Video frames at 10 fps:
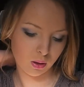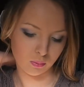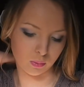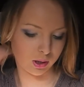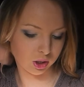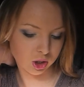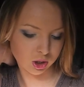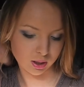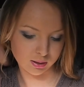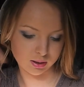which
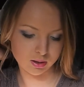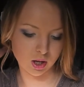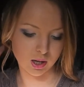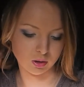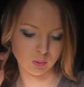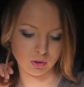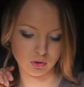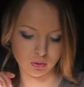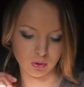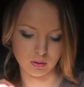does turn out to be
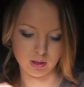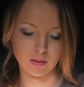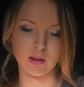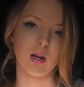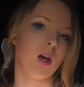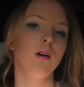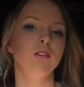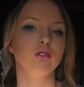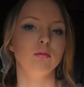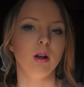Troy. And then her
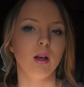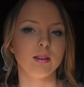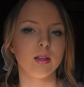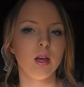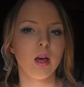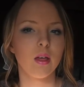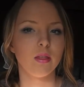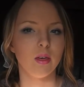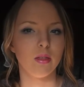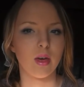and Troy realise
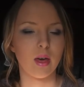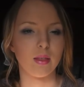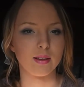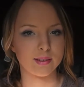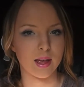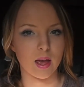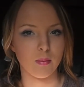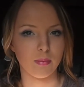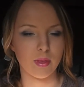that they're the same.